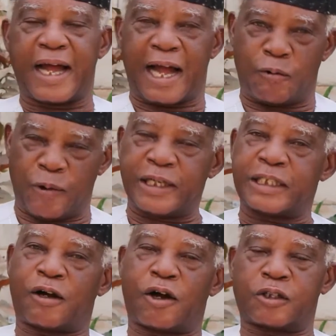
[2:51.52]
I will,
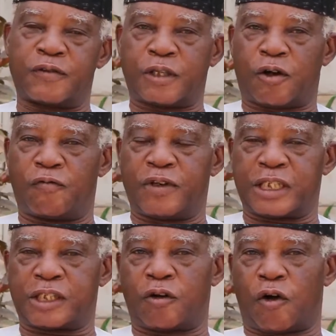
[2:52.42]
in the course of this
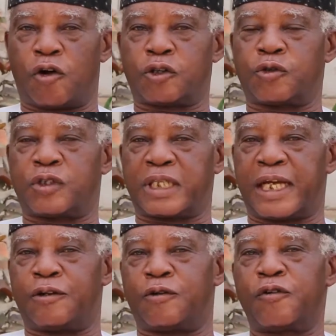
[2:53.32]
conversation, also
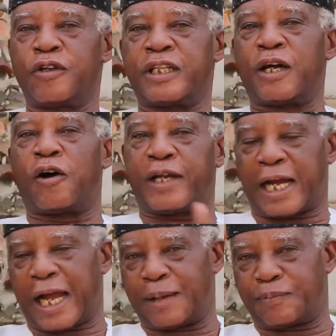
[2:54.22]
tell you the other
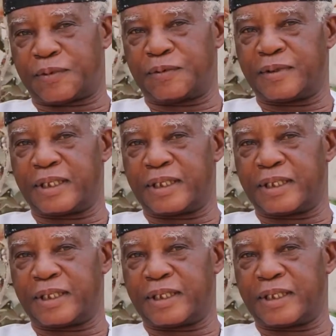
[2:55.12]
caps